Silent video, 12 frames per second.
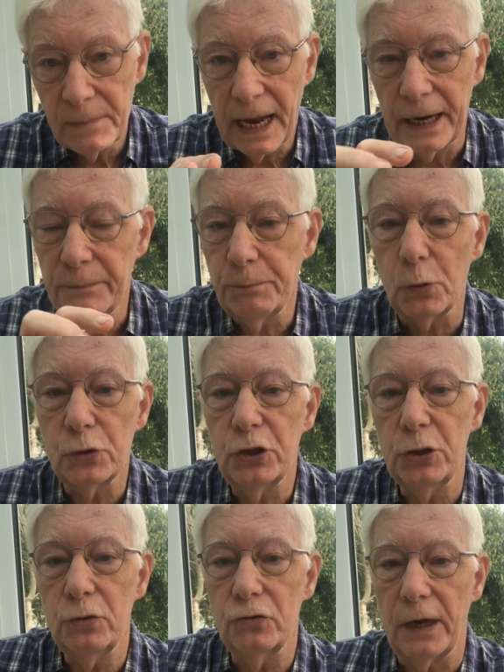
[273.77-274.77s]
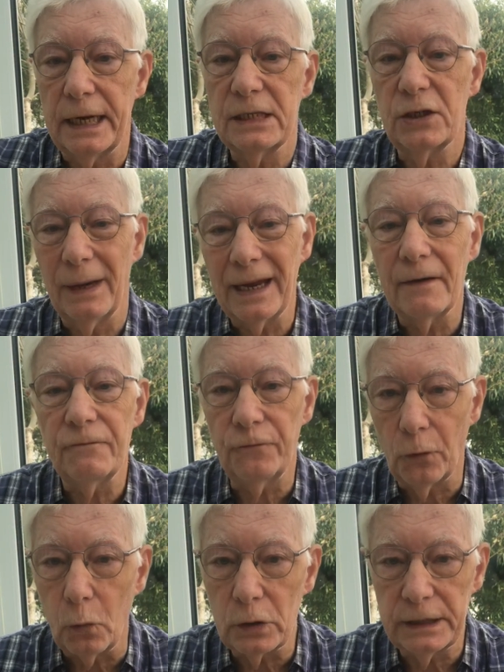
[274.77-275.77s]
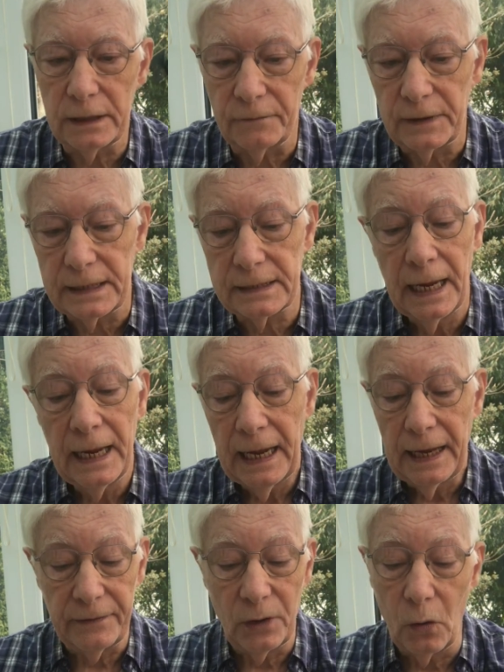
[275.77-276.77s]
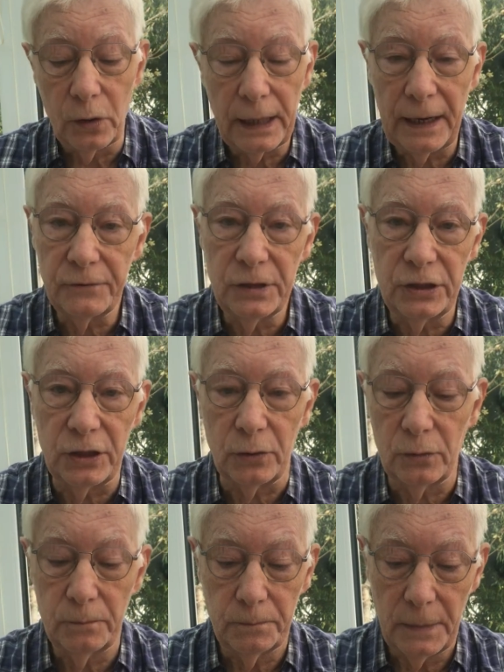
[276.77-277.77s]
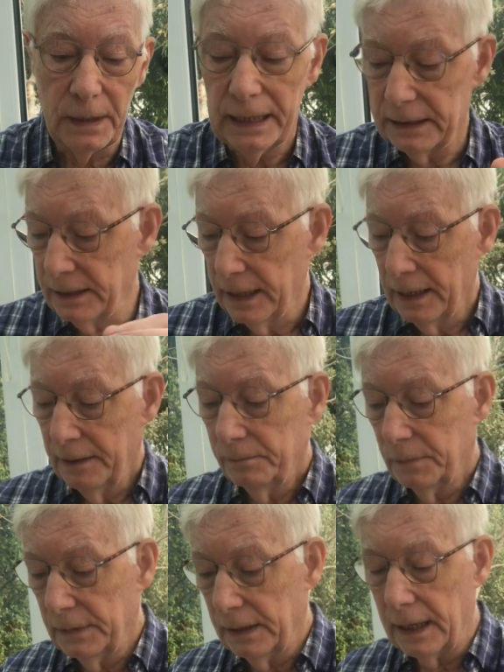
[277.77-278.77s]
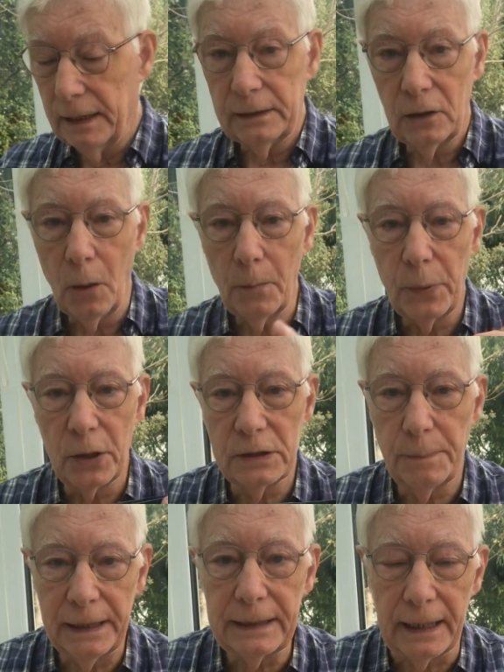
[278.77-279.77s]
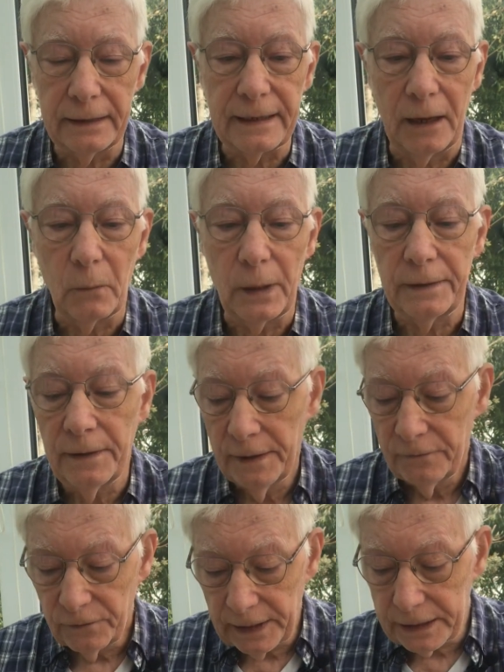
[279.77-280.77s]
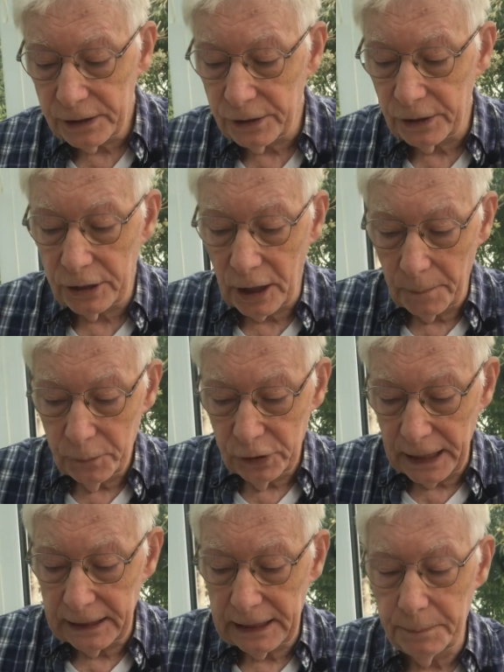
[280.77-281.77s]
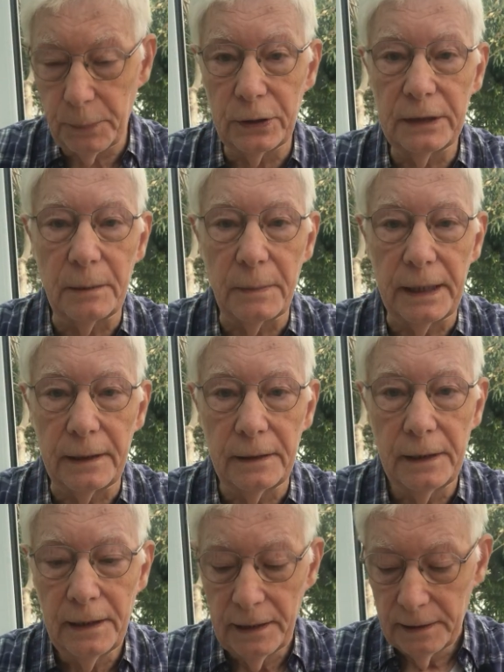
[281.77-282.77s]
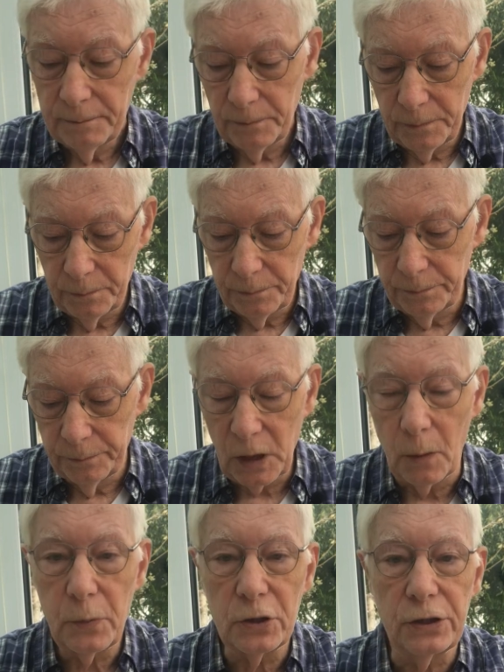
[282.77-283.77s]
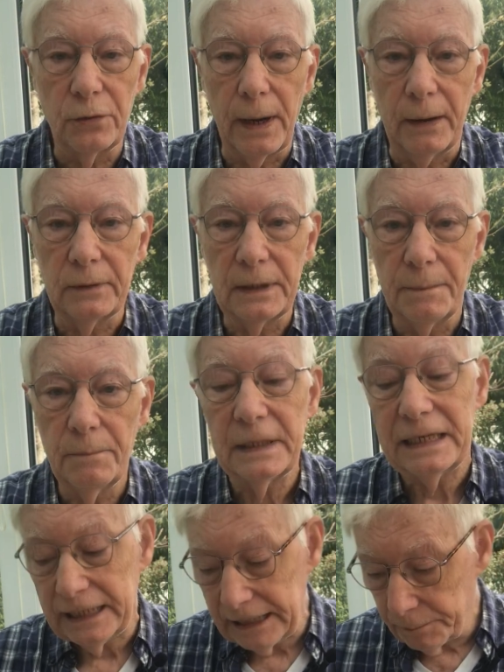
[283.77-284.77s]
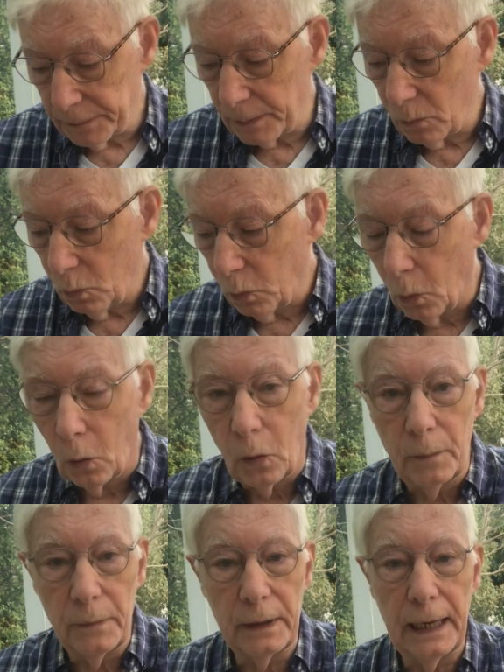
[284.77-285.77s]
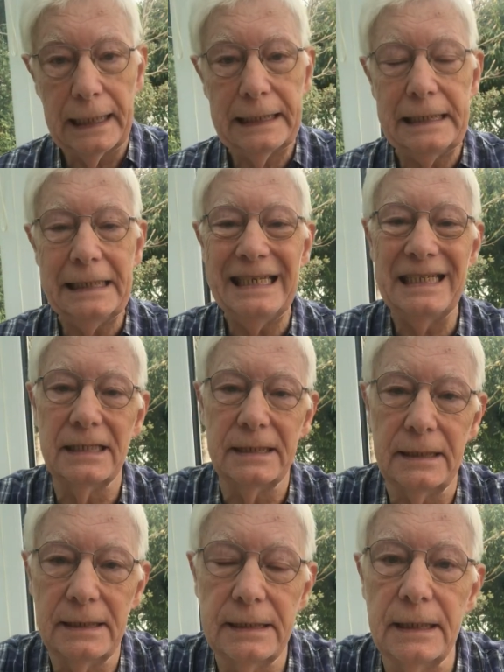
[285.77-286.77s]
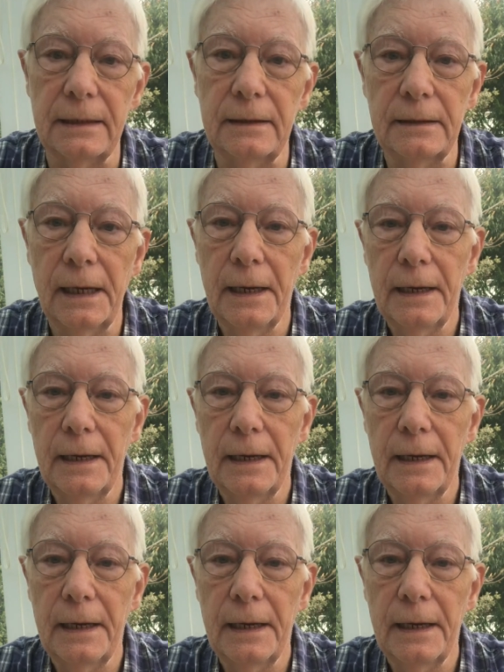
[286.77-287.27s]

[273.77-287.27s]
I bought 2 trays, so I have 40 of these. And then all you have to do is compost a bit like that one, fill it to the top, gently put them in, compost around them, keep them warm at least until